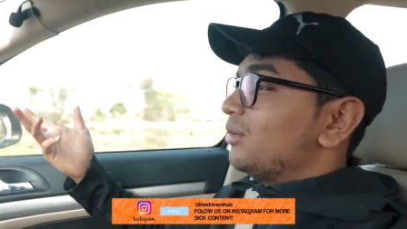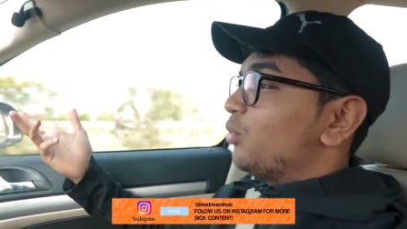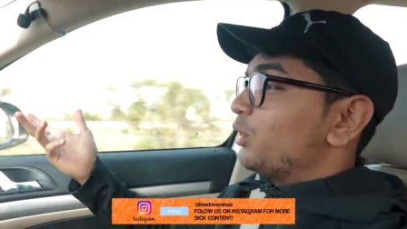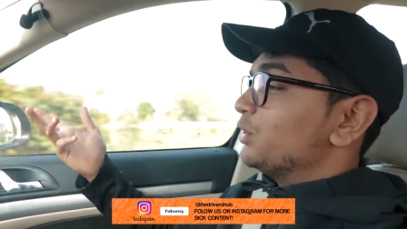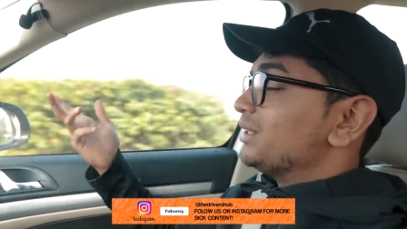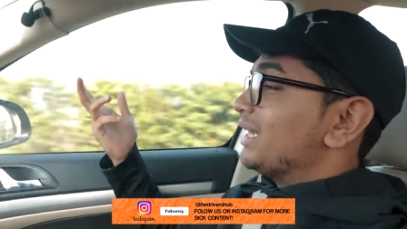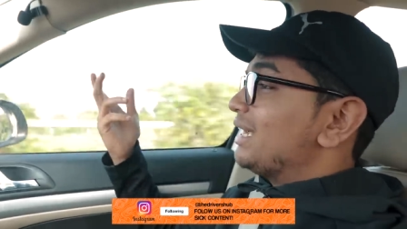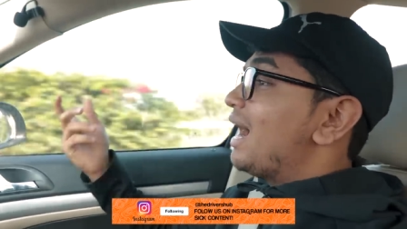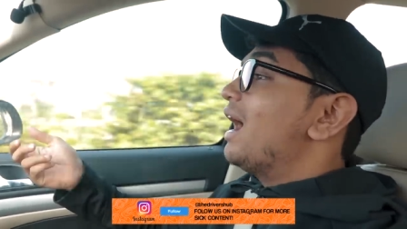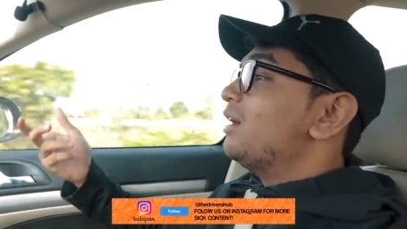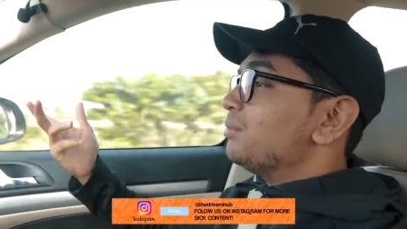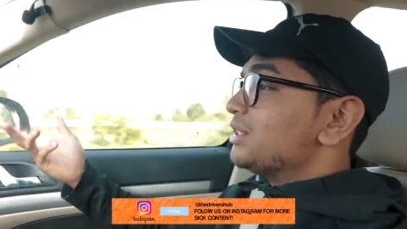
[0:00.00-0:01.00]
what do you say,
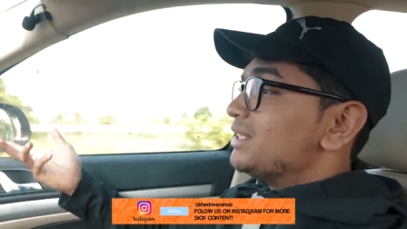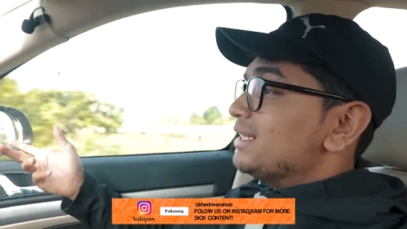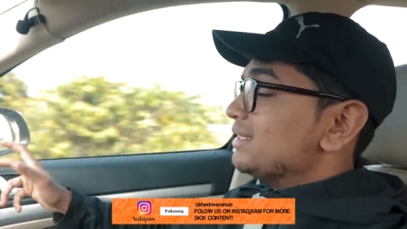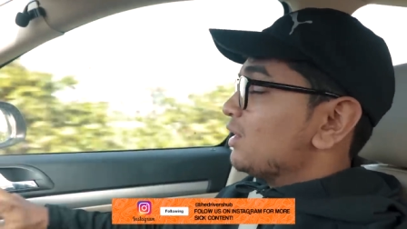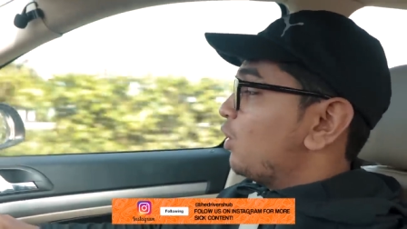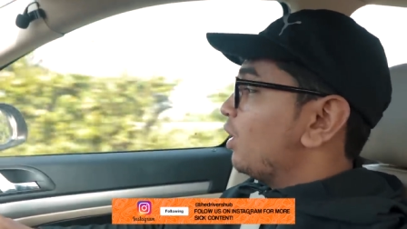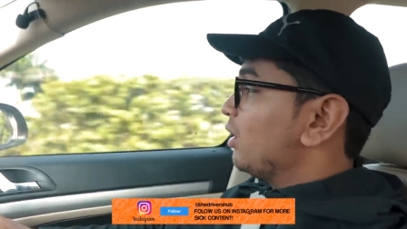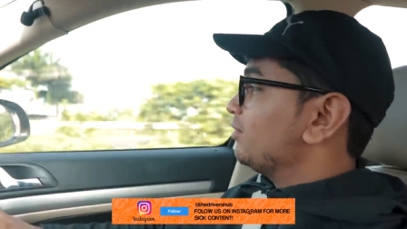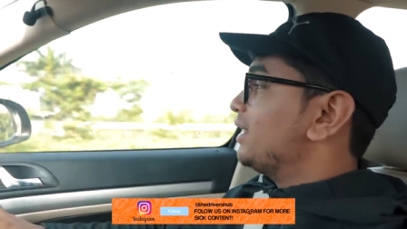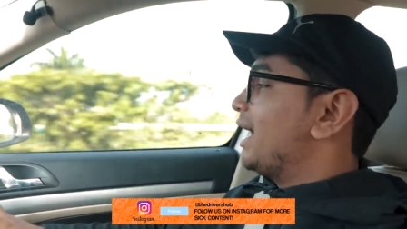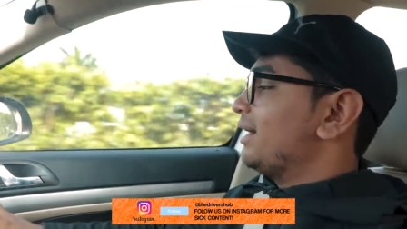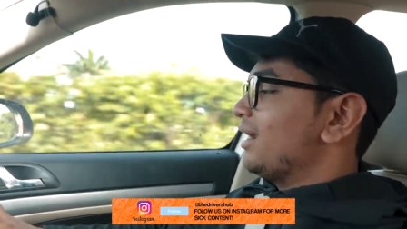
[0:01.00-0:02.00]
card machines and all of
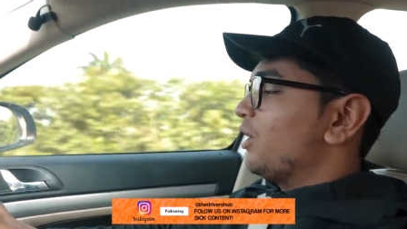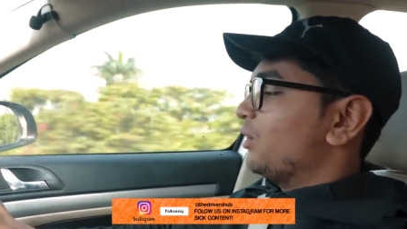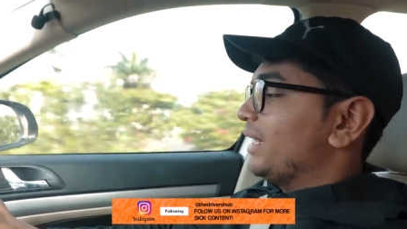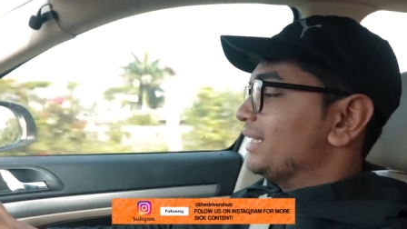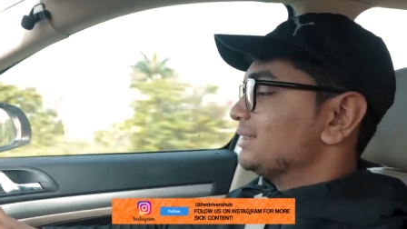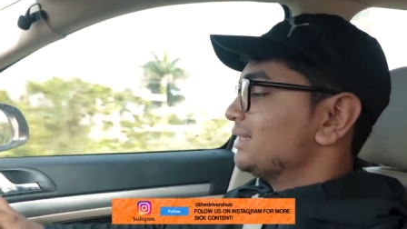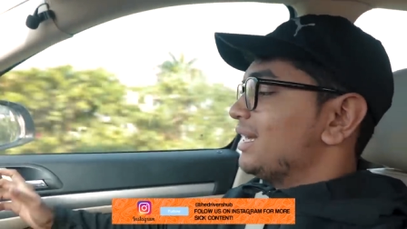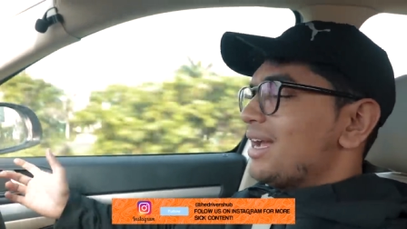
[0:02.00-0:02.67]
that nowadays.